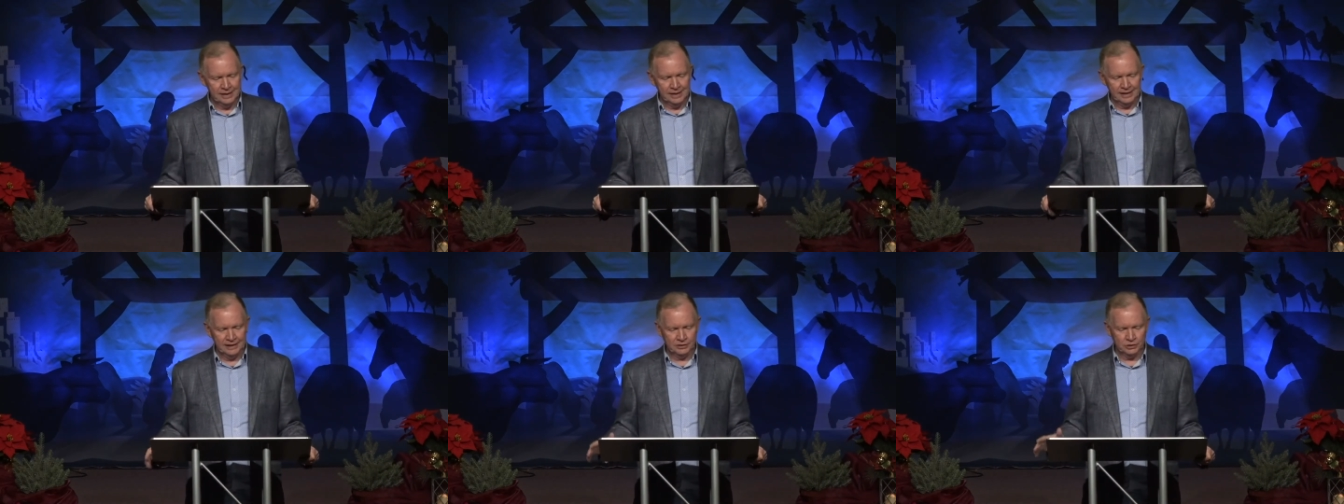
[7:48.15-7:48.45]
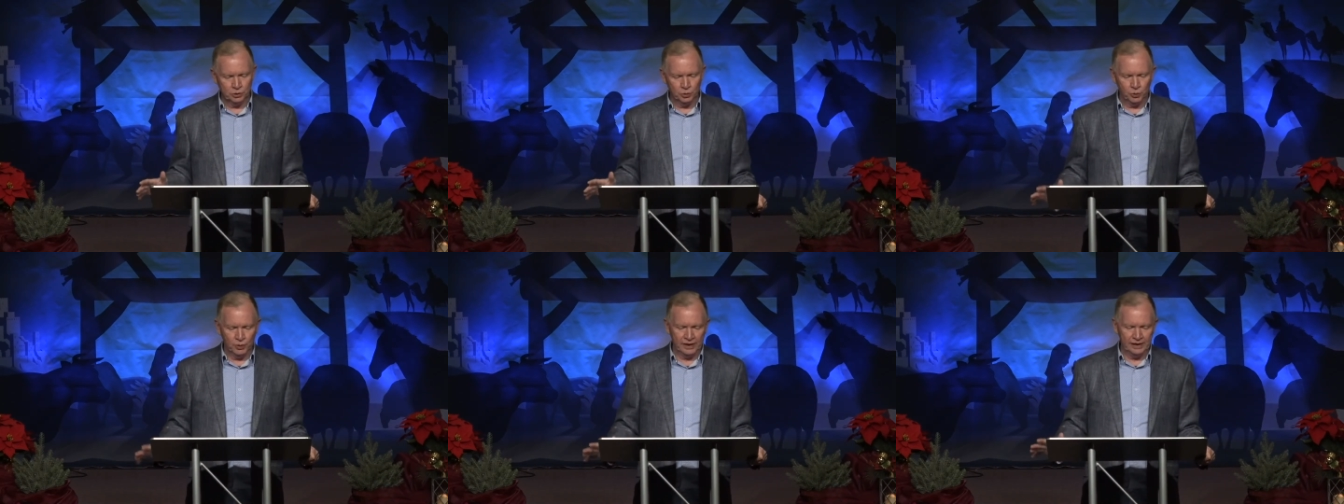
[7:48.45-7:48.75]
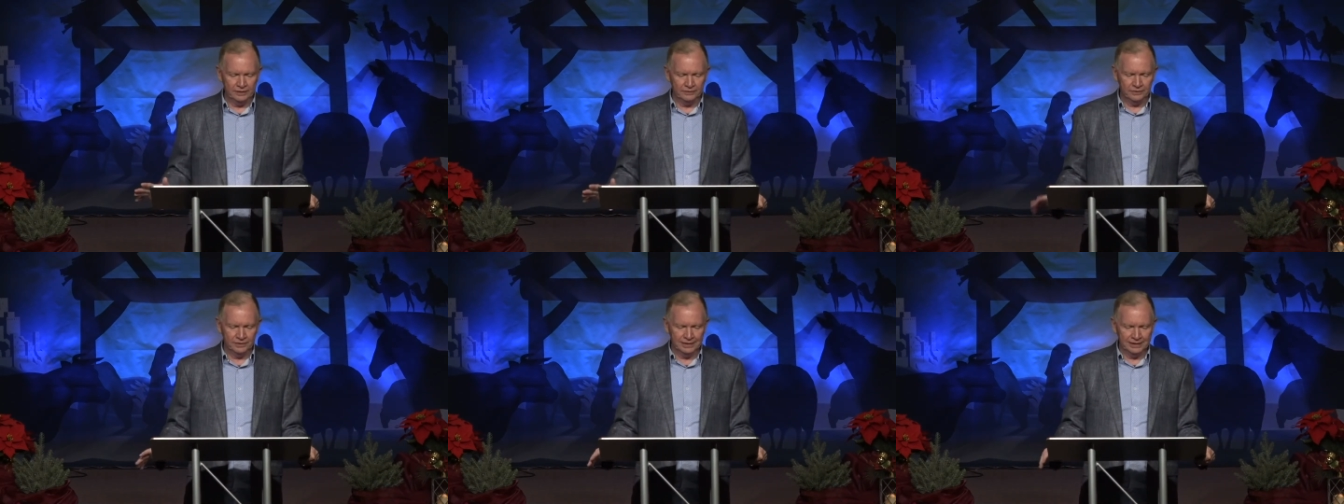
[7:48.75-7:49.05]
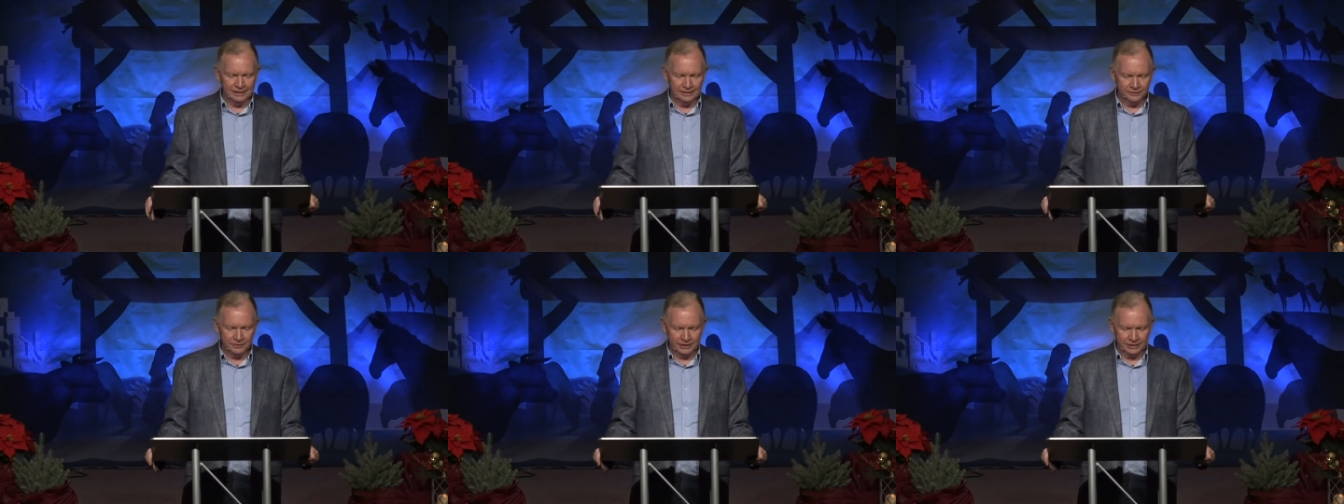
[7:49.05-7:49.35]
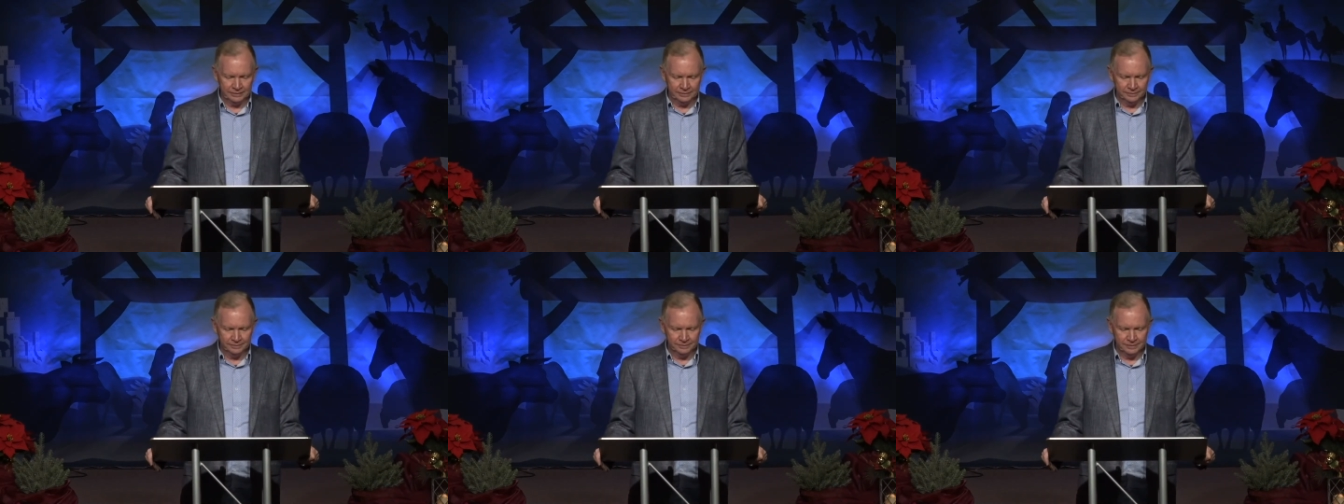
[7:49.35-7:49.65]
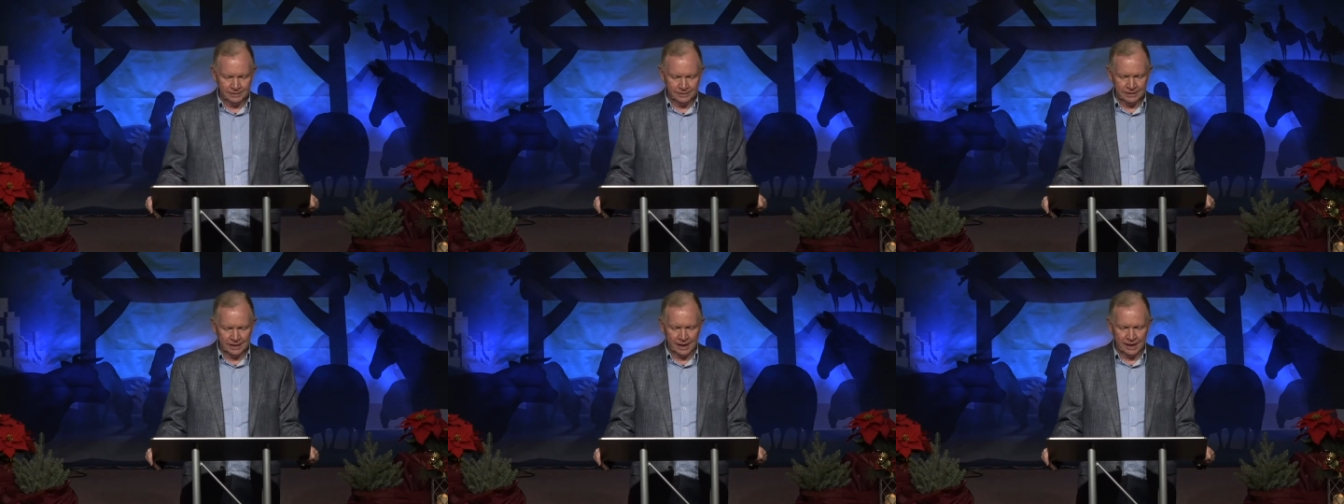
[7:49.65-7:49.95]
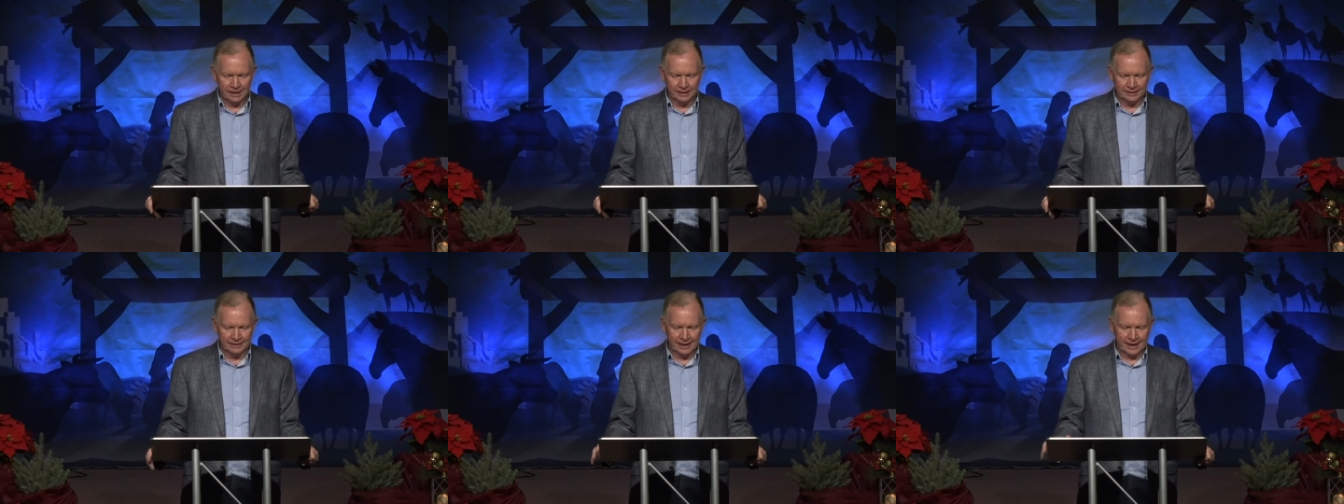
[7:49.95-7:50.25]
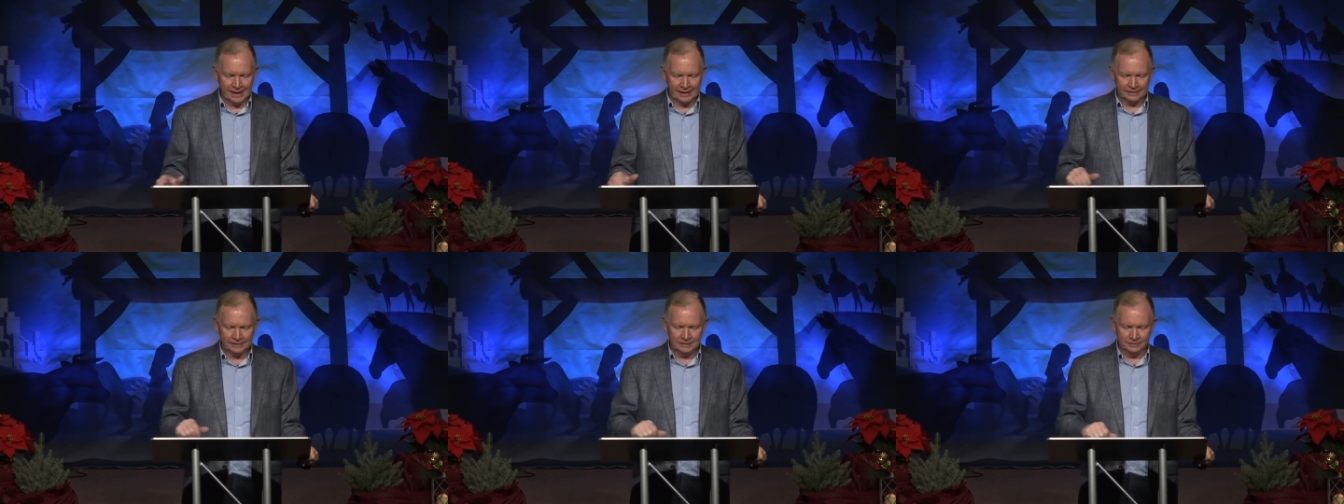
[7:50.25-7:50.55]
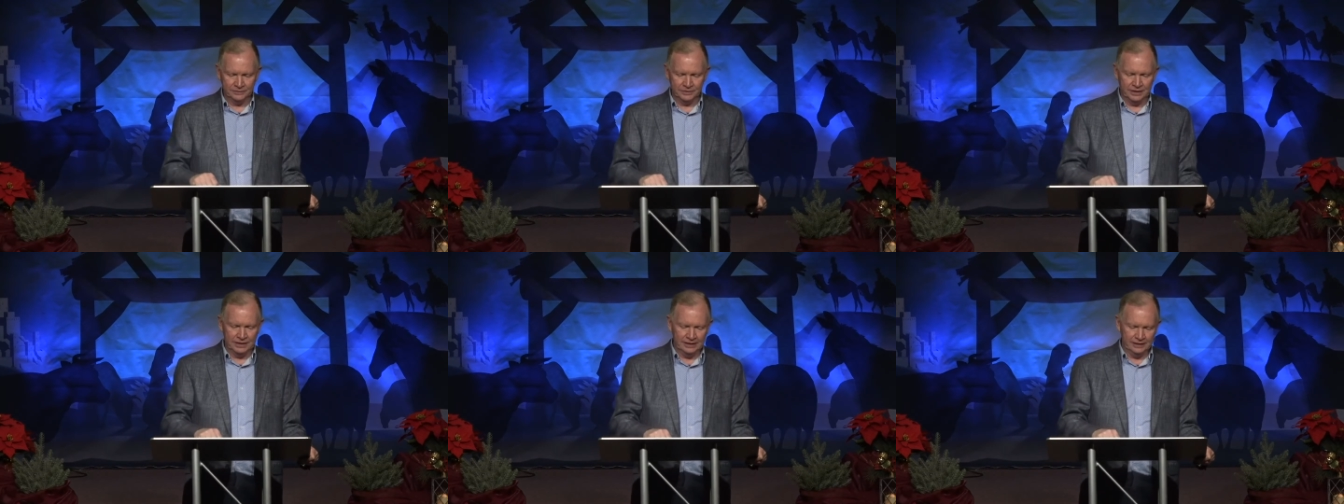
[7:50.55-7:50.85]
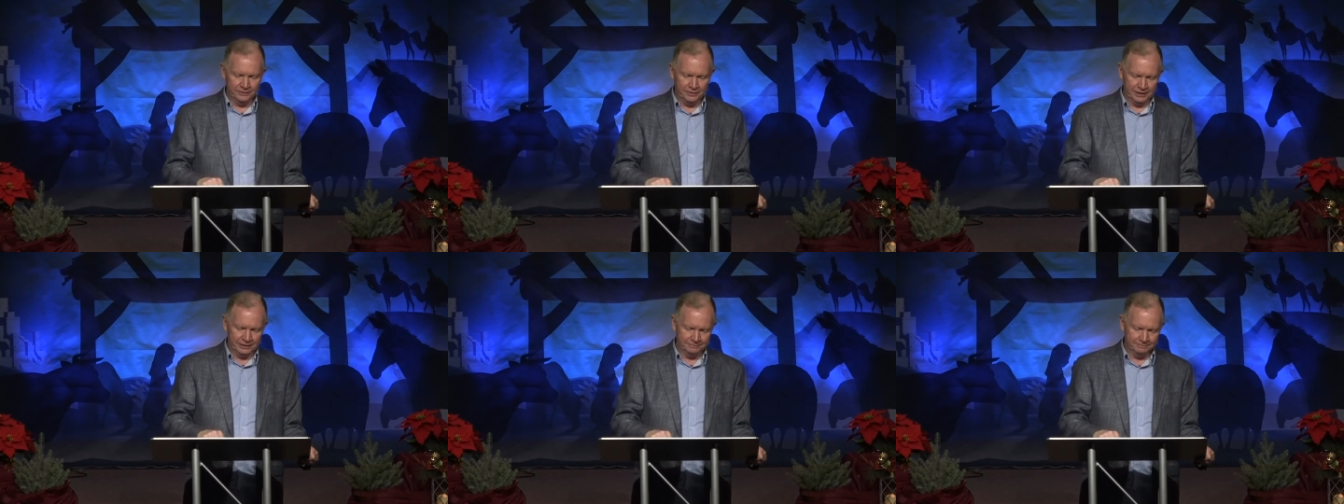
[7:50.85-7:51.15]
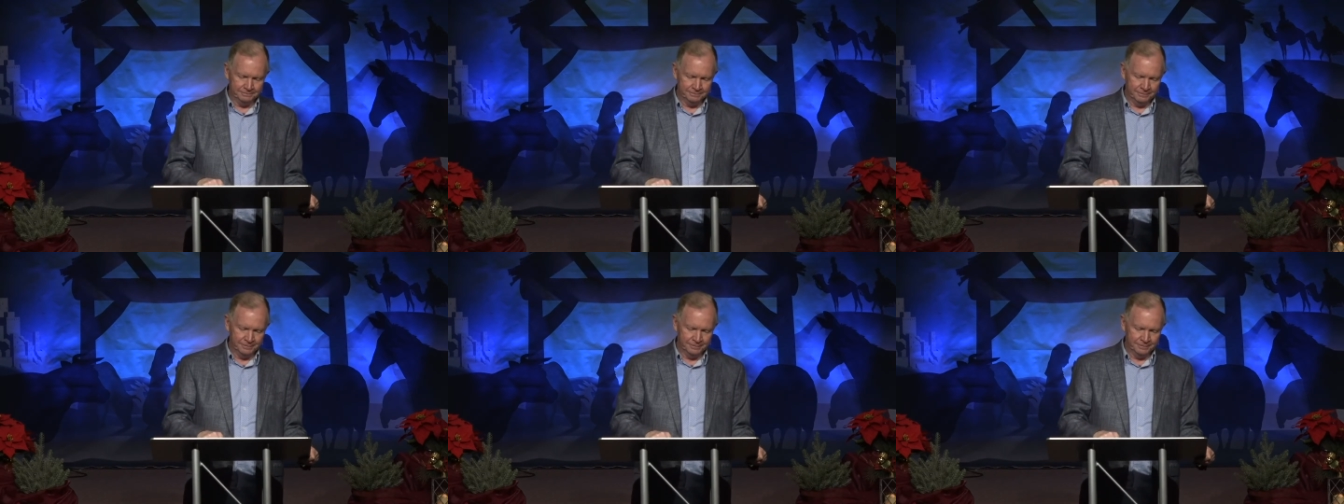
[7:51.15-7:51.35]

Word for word: is a way of living, not an act of giving.